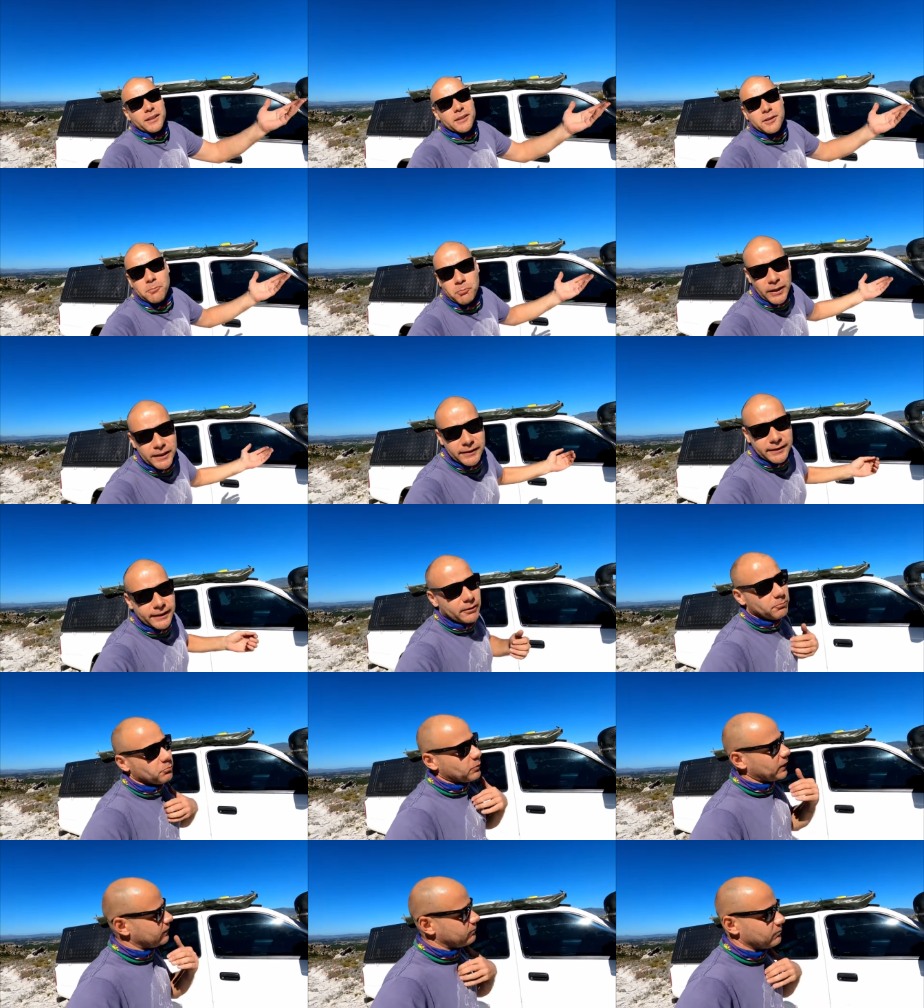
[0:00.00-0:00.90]
can debate
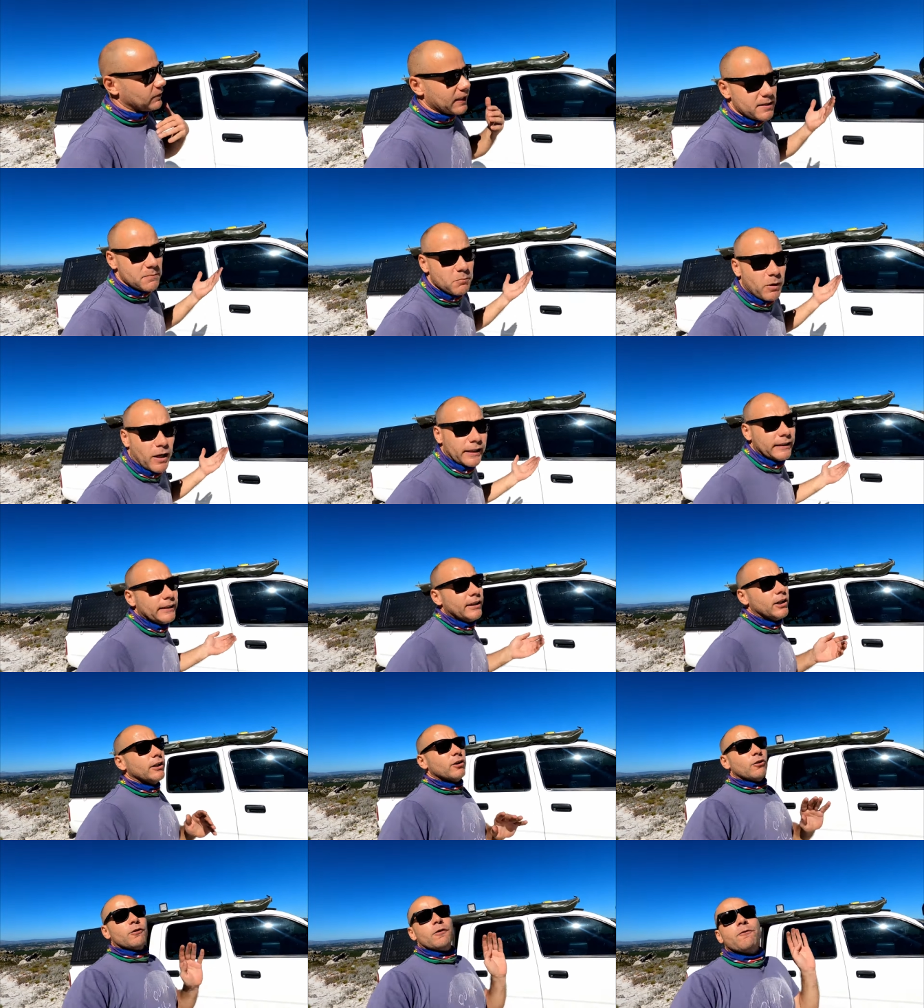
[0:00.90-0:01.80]
that, but that's my
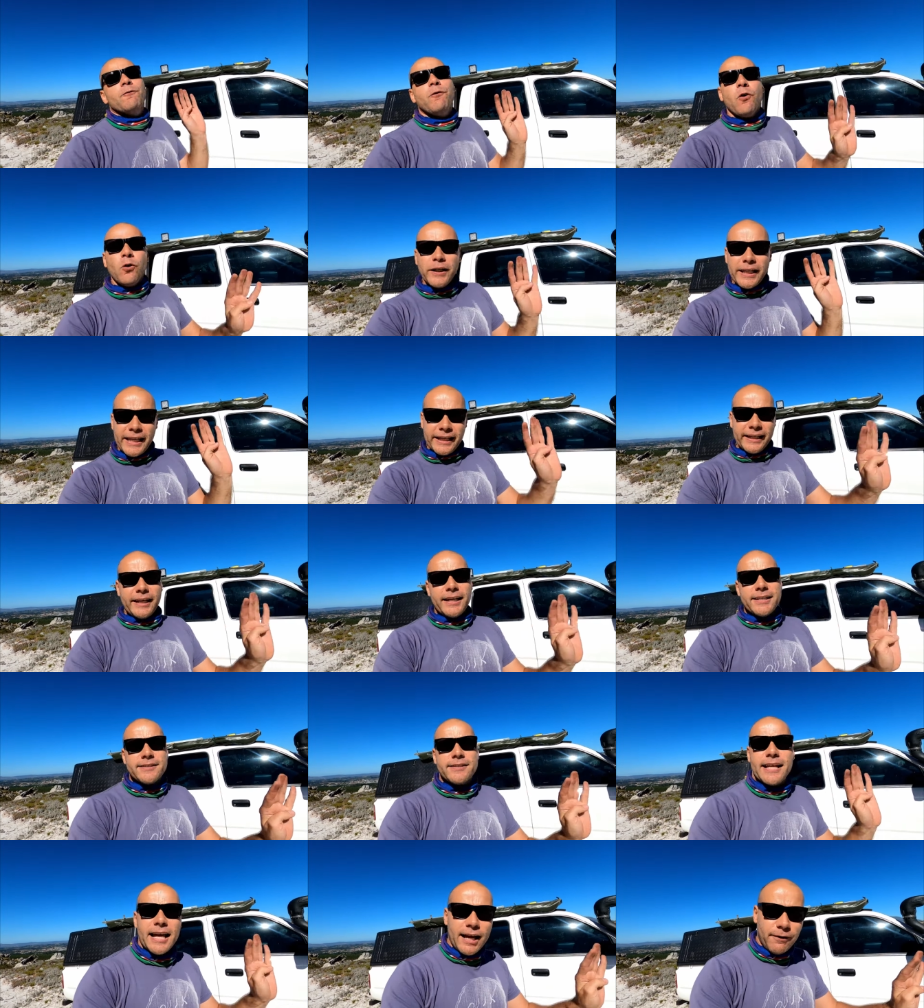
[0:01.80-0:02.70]
four
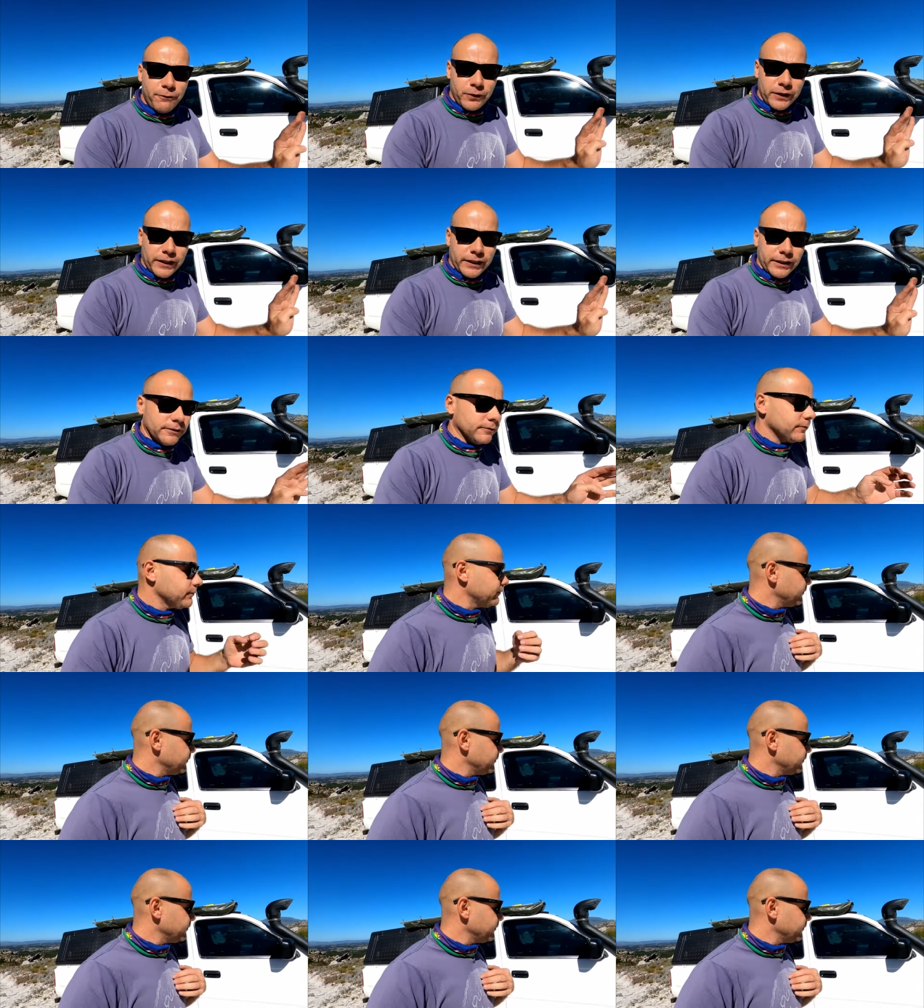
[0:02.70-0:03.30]
decades in Africa.